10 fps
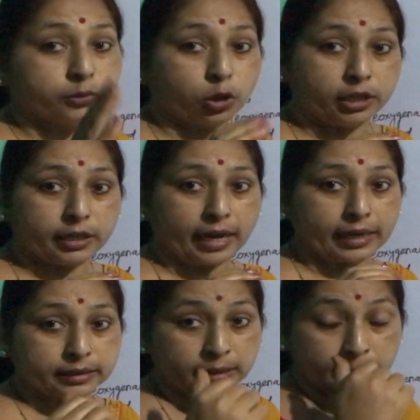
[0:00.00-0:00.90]

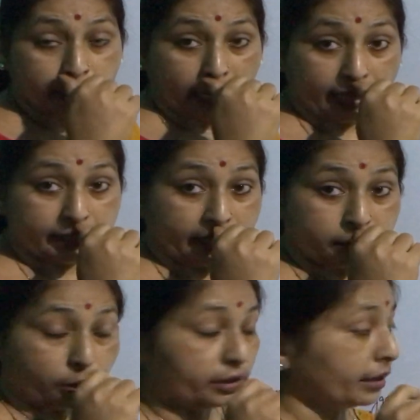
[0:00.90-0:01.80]
contract, and that
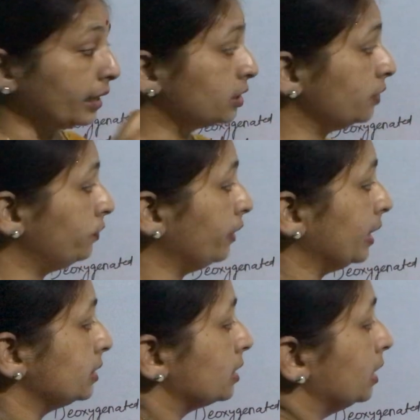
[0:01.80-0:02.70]
contraction
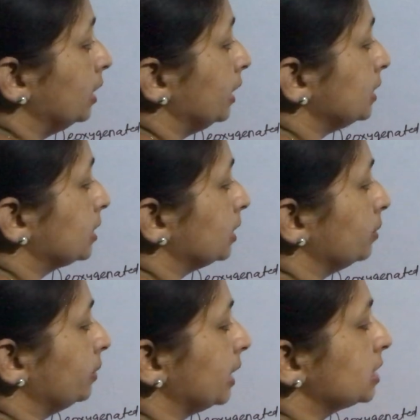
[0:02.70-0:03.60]
phase is
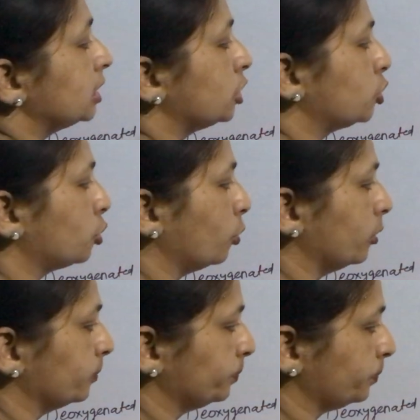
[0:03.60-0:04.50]
termed as systole.